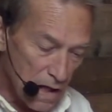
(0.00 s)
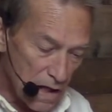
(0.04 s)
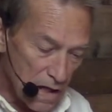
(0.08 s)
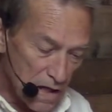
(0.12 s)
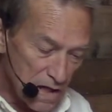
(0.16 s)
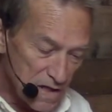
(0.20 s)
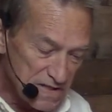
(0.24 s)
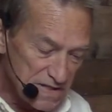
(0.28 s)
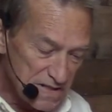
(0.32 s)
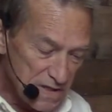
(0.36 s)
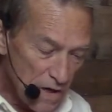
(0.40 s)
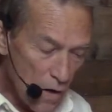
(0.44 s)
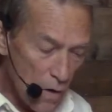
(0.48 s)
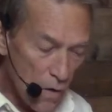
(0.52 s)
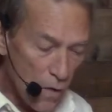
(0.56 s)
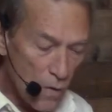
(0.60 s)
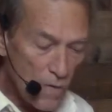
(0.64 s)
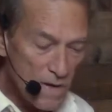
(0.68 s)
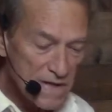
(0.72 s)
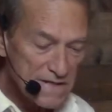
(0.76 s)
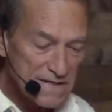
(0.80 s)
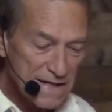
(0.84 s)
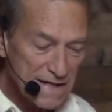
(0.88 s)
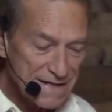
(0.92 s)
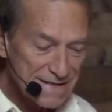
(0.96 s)
So,
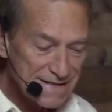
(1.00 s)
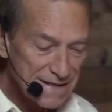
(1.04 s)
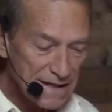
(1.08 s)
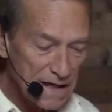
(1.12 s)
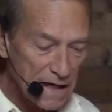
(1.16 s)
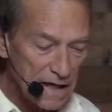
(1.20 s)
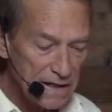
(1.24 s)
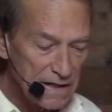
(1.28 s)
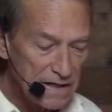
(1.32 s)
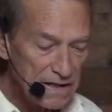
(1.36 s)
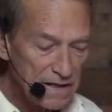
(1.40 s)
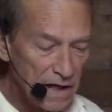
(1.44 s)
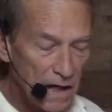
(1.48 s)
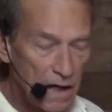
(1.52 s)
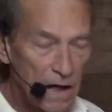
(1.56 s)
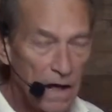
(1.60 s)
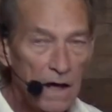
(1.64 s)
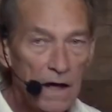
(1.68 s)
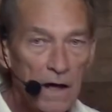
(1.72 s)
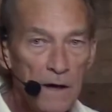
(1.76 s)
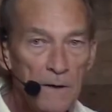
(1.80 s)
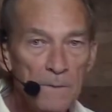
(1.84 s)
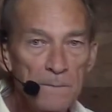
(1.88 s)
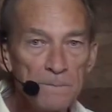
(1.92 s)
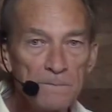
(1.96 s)
as I said,
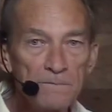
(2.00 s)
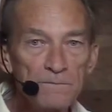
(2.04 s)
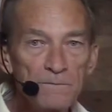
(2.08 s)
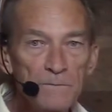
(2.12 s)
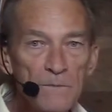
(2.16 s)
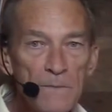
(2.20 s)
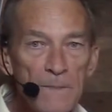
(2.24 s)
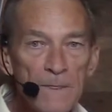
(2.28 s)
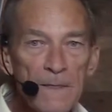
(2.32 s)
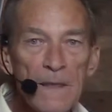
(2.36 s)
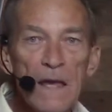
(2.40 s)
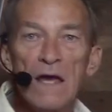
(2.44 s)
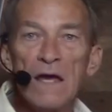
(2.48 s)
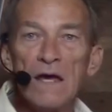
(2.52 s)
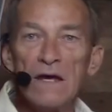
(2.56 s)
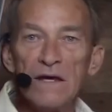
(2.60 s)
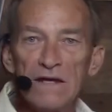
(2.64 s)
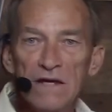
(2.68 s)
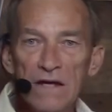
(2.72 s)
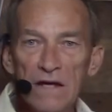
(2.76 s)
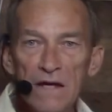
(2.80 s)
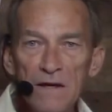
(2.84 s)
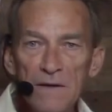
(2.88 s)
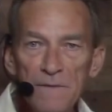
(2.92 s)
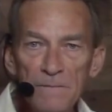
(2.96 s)

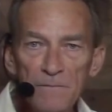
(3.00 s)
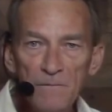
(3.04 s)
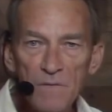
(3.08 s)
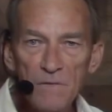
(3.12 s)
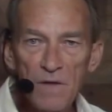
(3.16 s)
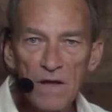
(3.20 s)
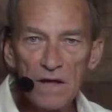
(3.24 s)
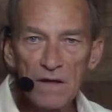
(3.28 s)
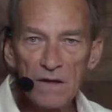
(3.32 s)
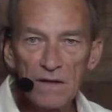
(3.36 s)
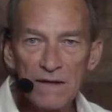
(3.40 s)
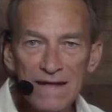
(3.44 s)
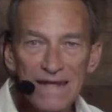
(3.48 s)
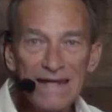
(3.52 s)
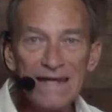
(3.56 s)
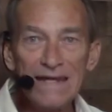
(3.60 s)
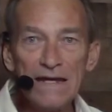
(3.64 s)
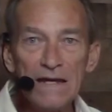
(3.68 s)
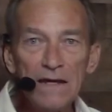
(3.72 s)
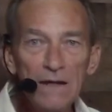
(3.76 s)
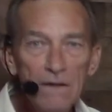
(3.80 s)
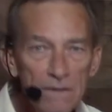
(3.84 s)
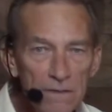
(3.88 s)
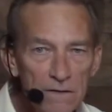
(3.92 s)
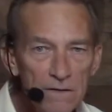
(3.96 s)
yin
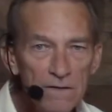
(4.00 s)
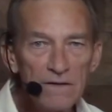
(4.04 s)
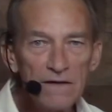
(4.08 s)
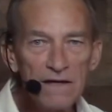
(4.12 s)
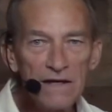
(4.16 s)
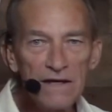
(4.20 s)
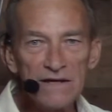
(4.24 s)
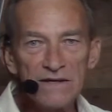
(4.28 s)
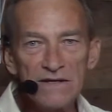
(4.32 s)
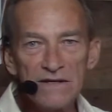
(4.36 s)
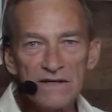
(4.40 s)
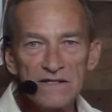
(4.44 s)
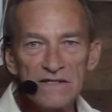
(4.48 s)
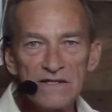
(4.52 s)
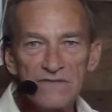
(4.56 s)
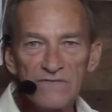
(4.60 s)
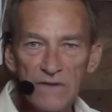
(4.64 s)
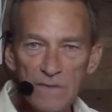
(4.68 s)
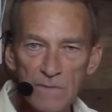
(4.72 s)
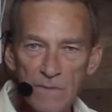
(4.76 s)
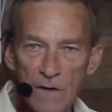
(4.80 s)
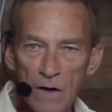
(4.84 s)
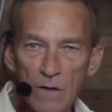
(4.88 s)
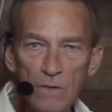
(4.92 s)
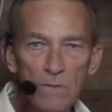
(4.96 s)
is
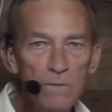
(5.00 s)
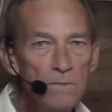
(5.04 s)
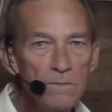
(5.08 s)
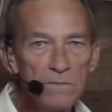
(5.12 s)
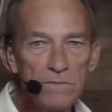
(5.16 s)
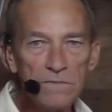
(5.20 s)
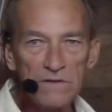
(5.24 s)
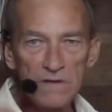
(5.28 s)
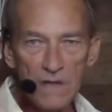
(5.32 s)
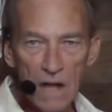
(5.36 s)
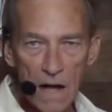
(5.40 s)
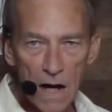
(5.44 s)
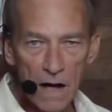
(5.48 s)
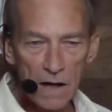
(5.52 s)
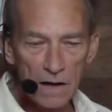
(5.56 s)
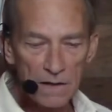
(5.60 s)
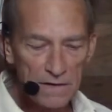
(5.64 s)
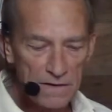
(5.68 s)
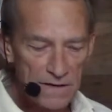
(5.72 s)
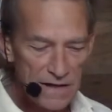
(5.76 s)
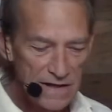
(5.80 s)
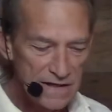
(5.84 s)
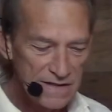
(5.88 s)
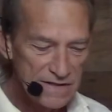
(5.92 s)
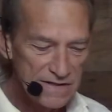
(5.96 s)
female, yang
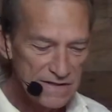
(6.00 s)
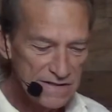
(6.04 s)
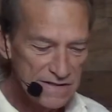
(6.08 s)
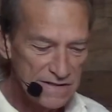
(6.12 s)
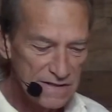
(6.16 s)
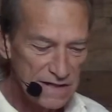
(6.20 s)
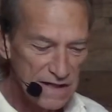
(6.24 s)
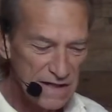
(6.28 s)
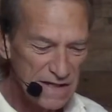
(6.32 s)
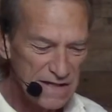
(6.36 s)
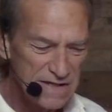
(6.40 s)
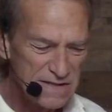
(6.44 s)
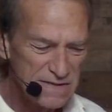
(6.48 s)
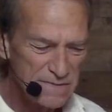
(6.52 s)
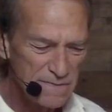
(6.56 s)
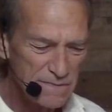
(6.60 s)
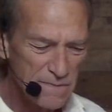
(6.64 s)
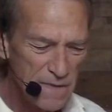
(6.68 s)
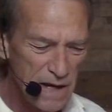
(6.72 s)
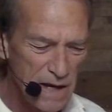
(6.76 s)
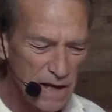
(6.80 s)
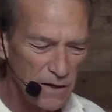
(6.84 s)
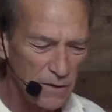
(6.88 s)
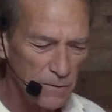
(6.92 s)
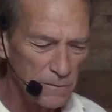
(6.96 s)
is
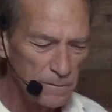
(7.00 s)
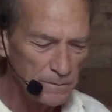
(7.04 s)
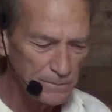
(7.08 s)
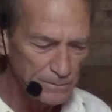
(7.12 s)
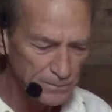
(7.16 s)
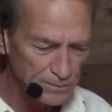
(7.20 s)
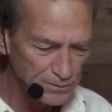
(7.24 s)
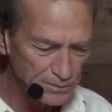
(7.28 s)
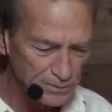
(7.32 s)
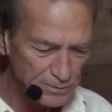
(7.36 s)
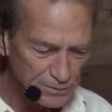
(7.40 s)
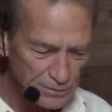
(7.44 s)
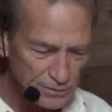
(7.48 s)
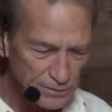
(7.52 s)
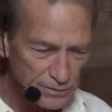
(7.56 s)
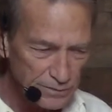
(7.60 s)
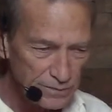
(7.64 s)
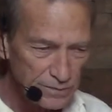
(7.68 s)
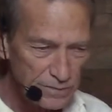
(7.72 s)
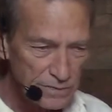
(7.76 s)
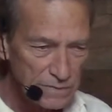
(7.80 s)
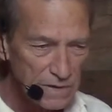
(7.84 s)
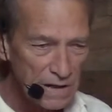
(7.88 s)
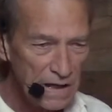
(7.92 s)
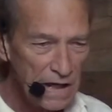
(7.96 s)
male,
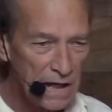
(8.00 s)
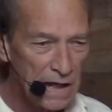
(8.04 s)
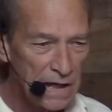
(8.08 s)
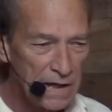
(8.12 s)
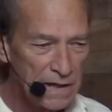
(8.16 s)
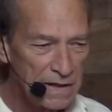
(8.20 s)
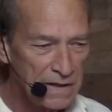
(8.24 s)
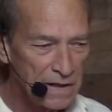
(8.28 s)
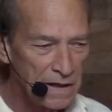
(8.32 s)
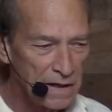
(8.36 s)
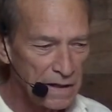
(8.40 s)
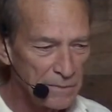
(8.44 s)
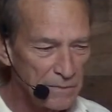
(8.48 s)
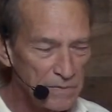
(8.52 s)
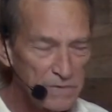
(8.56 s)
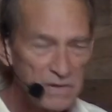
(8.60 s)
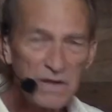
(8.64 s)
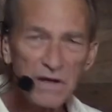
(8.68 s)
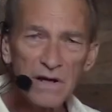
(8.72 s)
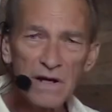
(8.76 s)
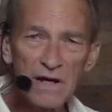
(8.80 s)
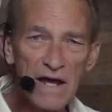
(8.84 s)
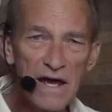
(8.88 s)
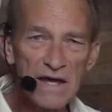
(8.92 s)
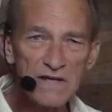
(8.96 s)
and
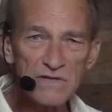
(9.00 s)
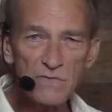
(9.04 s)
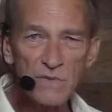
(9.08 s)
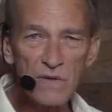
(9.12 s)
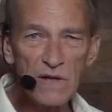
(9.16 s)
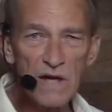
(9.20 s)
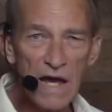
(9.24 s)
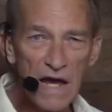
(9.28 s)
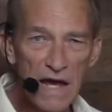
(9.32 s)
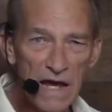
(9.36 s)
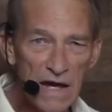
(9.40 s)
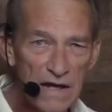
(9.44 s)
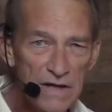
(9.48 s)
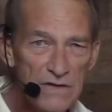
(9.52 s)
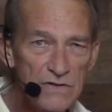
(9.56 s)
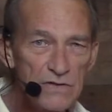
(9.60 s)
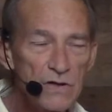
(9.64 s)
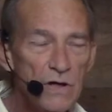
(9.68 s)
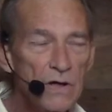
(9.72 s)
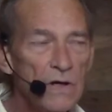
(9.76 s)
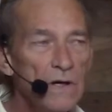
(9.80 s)
particularly as we age,